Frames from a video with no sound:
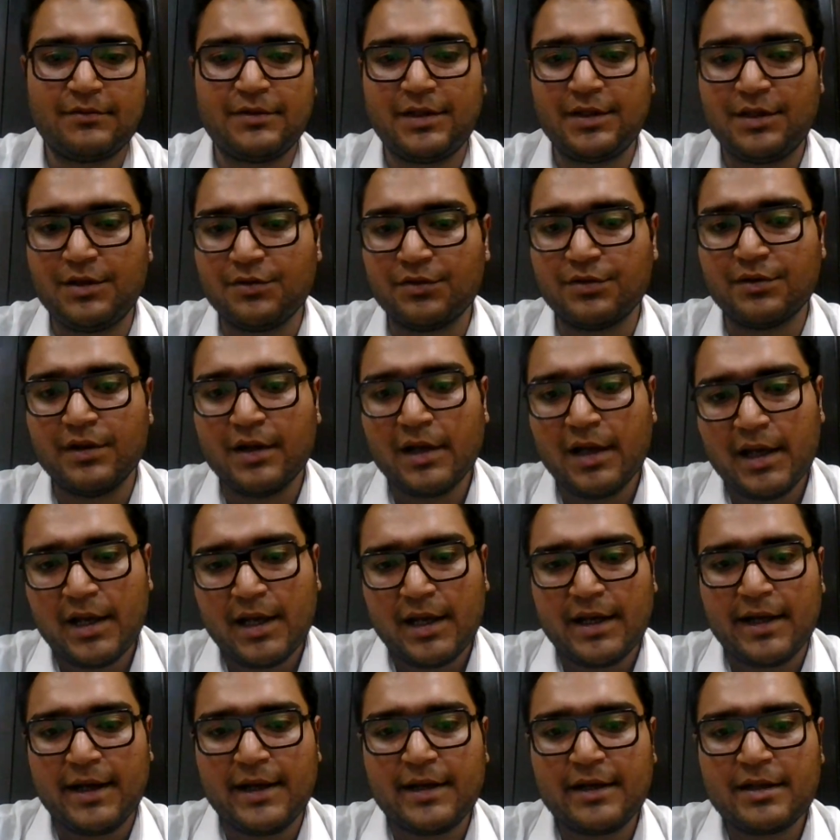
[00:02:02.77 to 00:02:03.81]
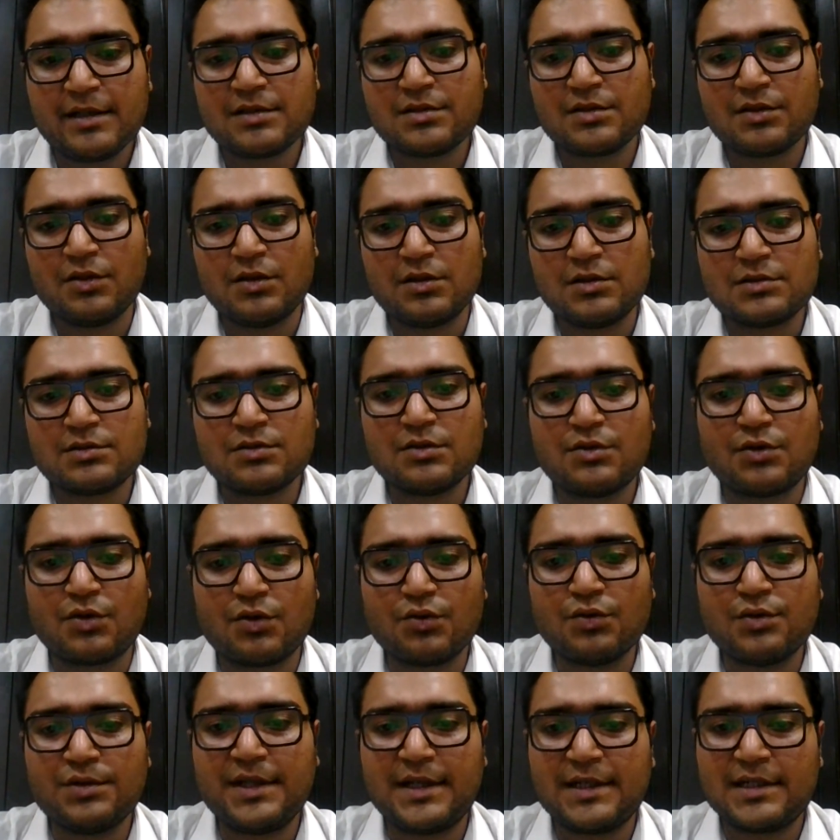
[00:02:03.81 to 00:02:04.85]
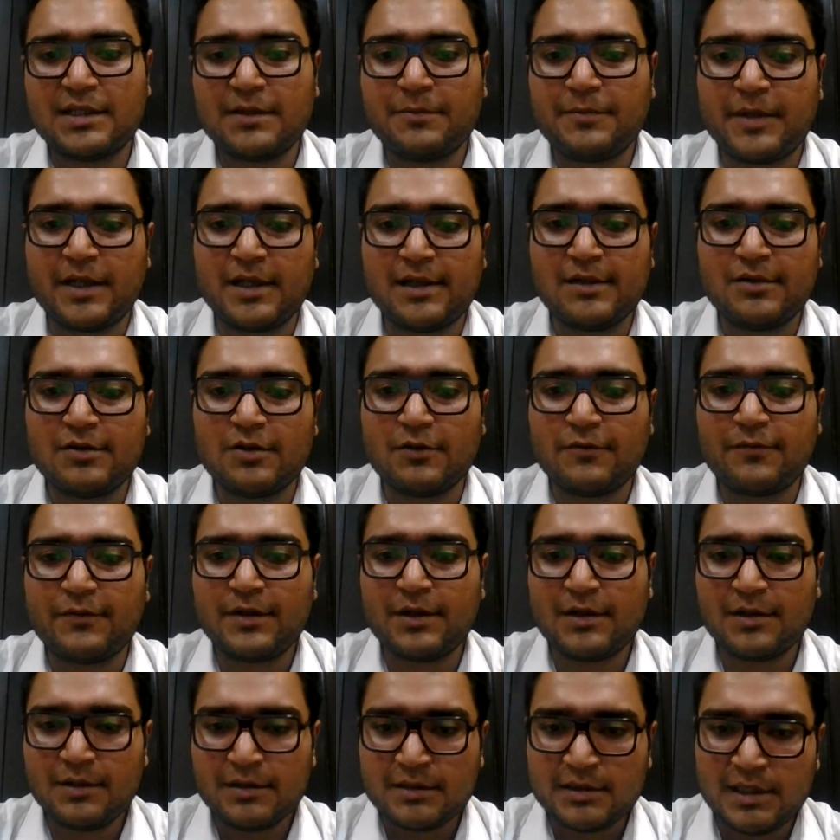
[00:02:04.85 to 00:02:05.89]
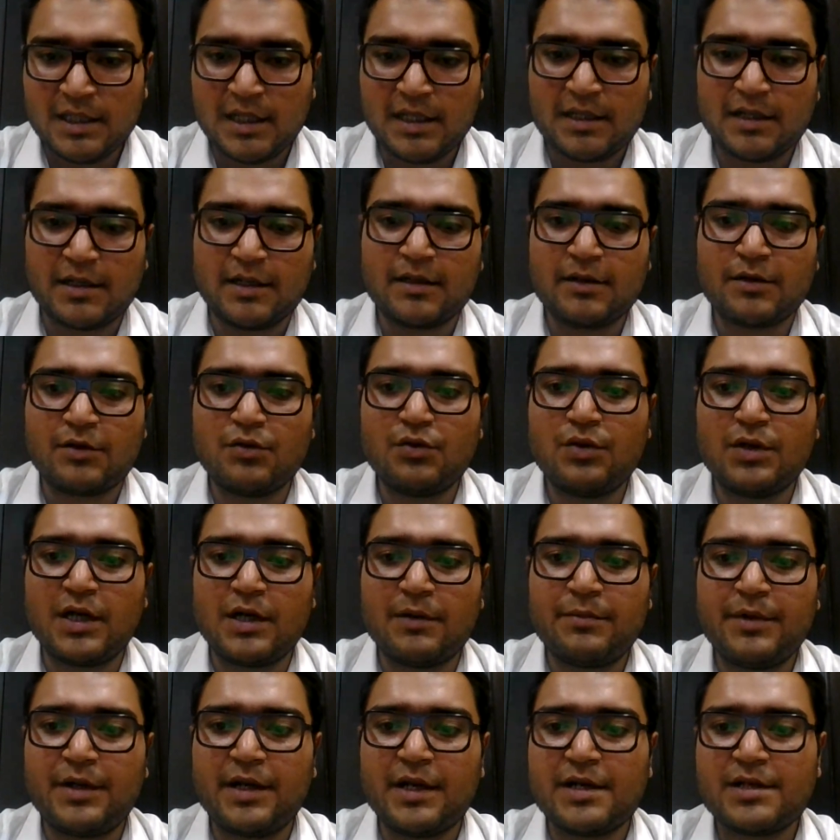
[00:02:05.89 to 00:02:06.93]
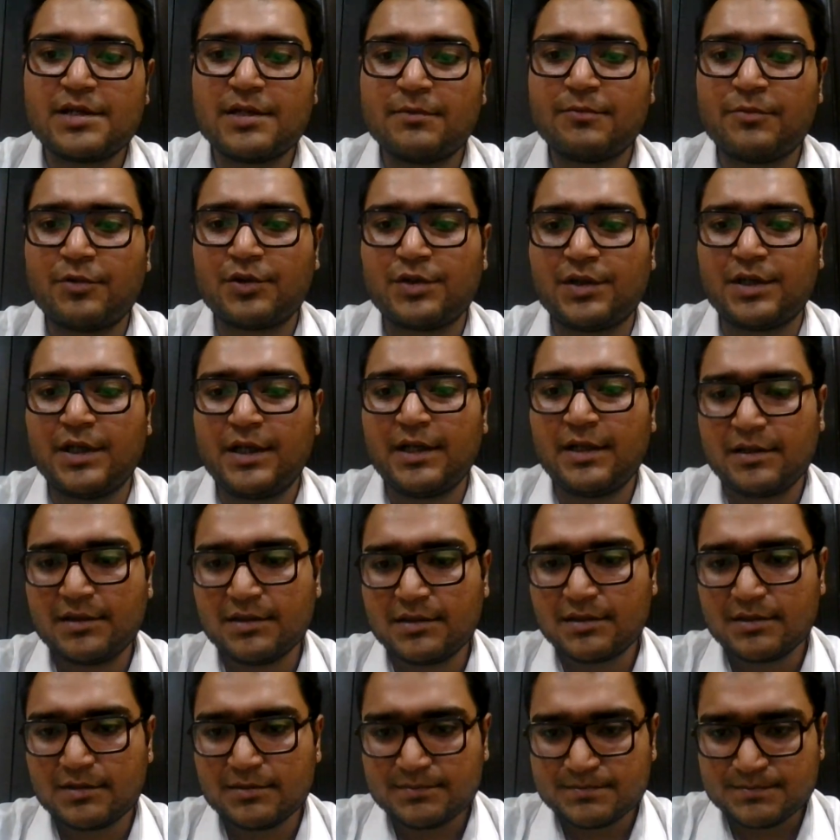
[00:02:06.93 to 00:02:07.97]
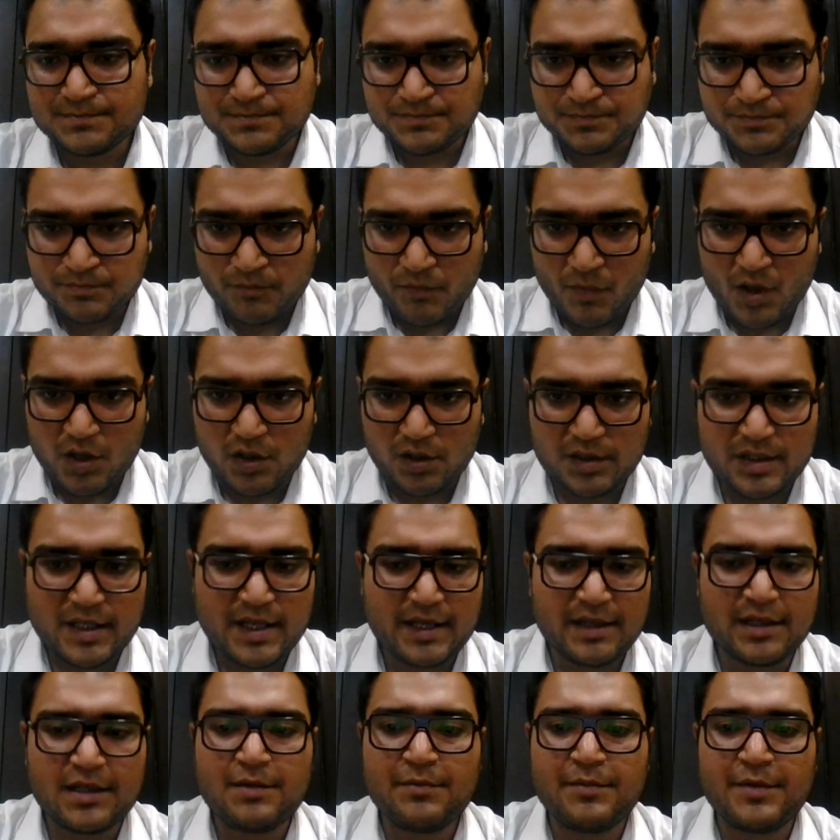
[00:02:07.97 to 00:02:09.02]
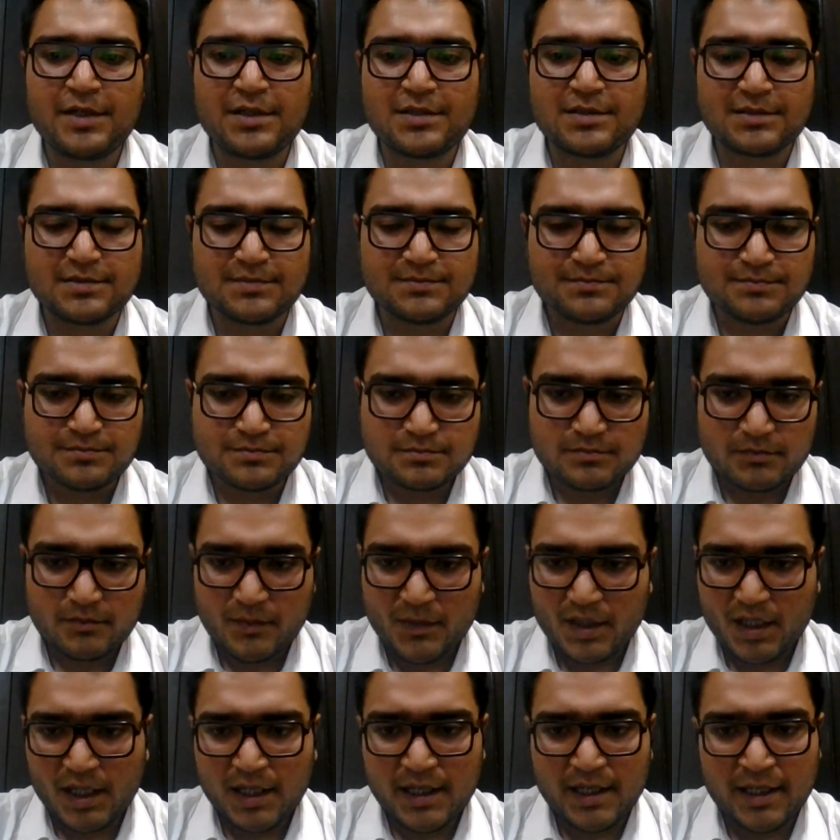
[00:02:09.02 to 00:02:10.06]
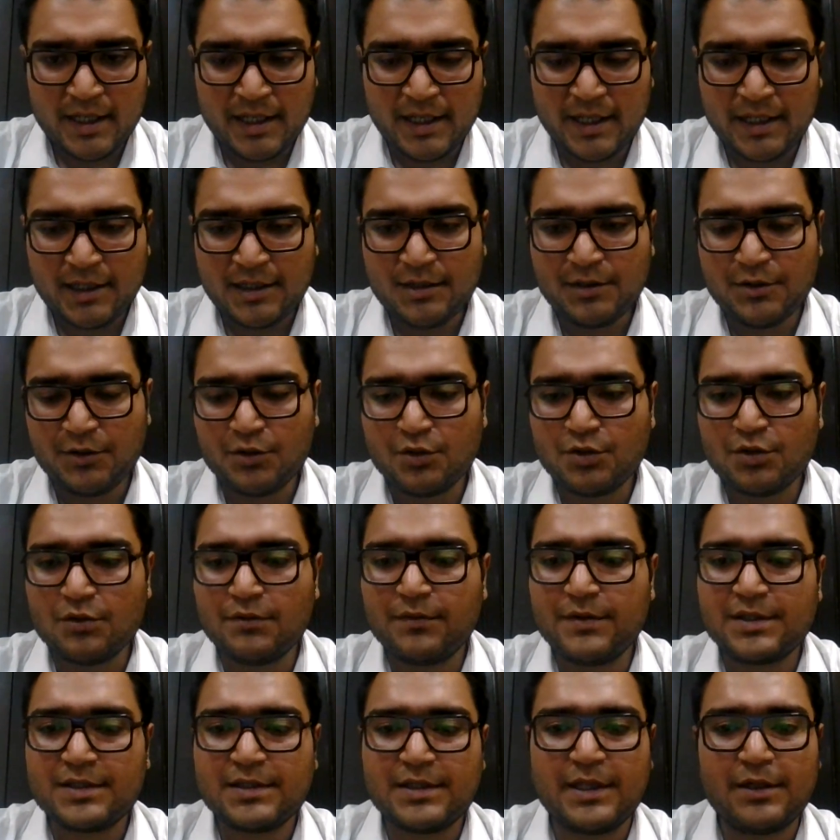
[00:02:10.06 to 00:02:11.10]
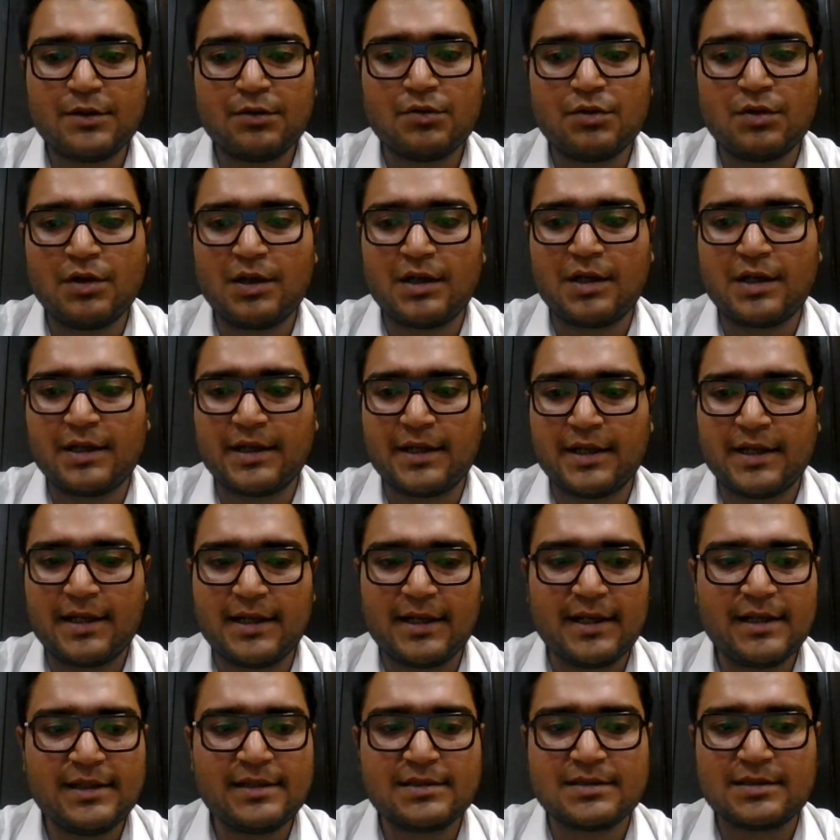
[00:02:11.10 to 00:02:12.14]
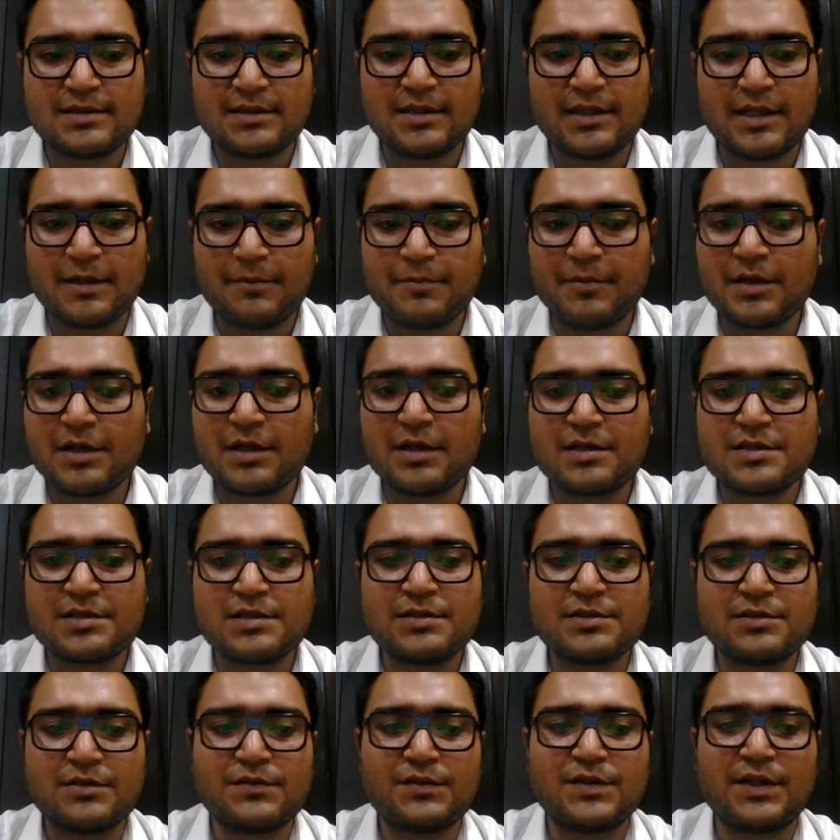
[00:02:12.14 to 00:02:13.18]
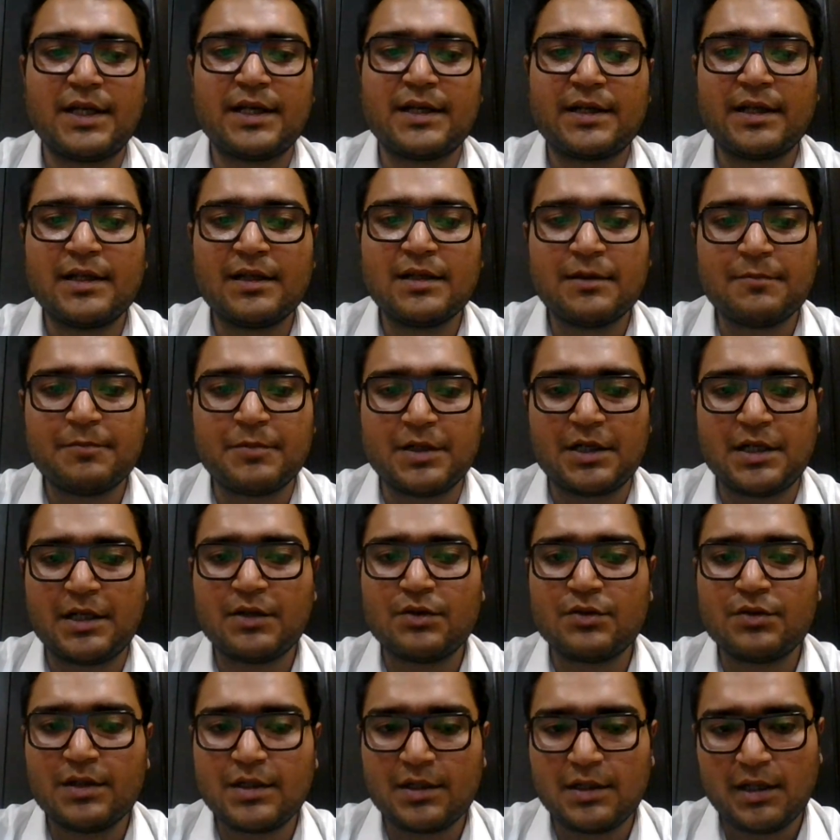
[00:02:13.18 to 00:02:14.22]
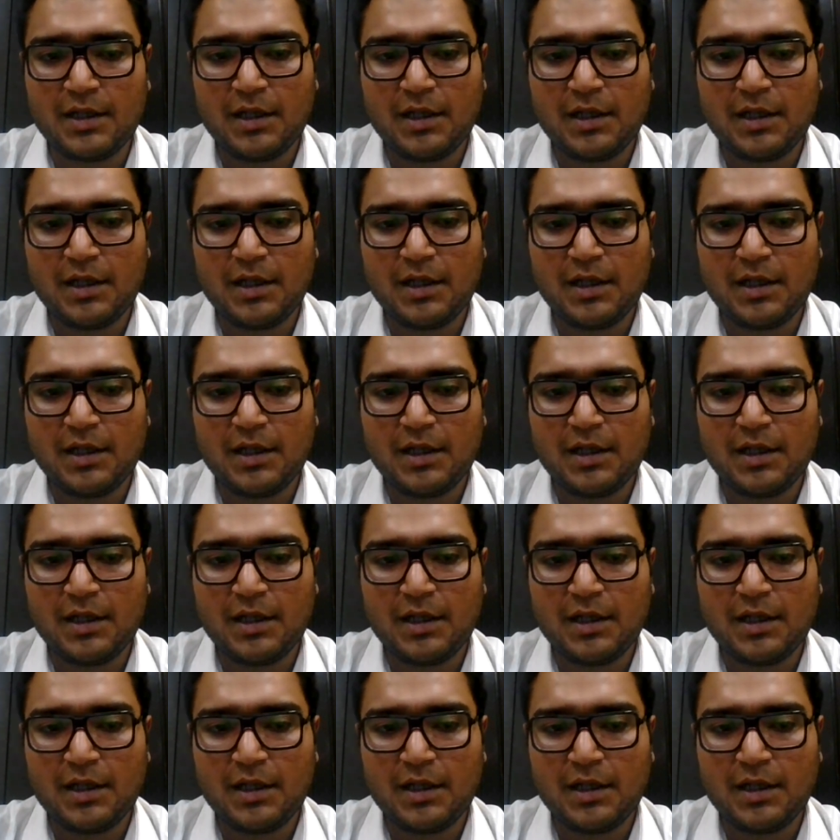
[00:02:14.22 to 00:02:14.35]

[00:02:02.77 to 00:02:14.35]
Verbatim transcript: venue. It is also true that the parties often conclude arbitration proceedings or the agreements, and due to which they do not realize the repercussions of selecting a particular